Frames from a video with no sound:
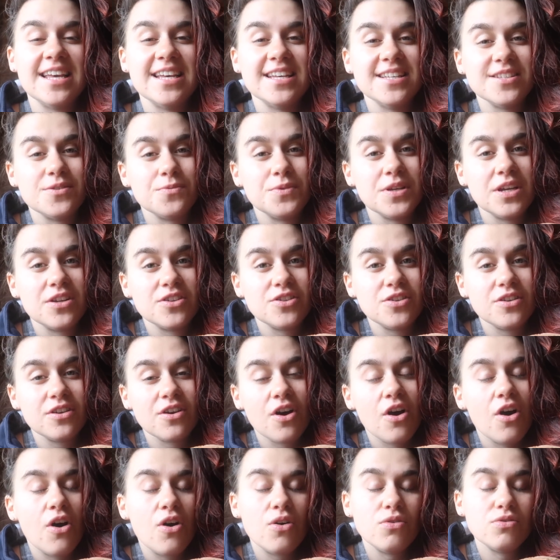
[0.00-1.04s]
is we are doing
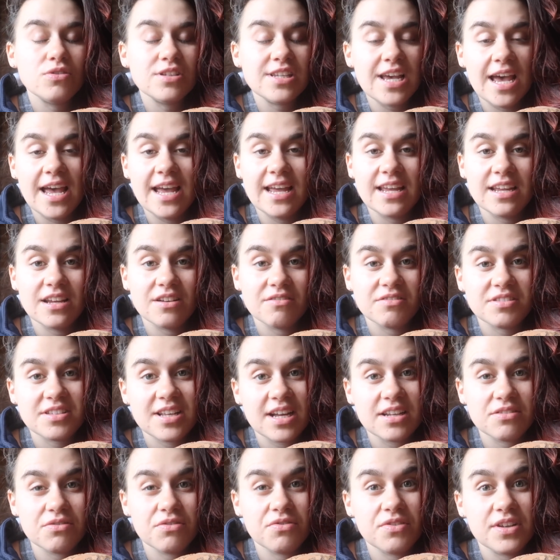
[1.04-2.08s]
a whole day of
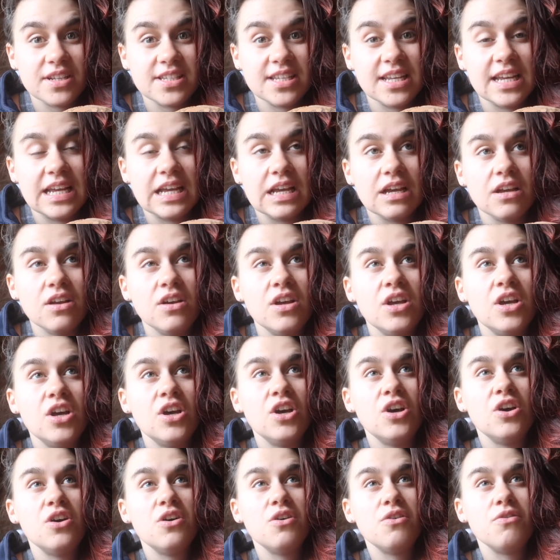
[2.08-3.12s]
saddle fitting
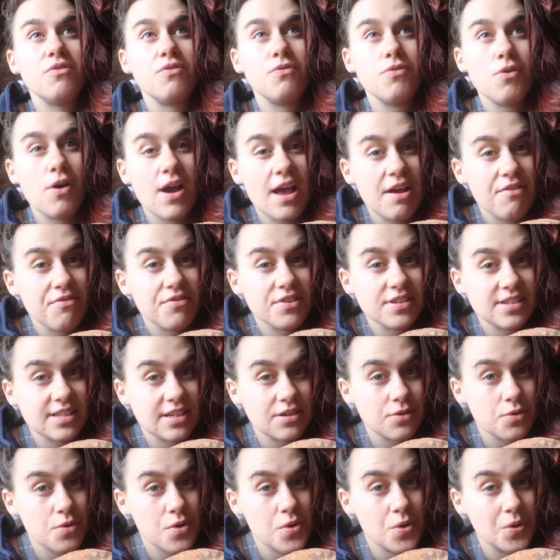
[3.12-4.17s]
for every
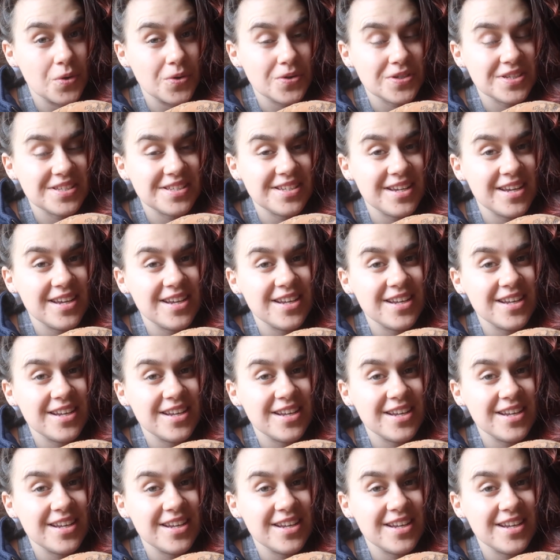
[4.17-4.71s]
single horse.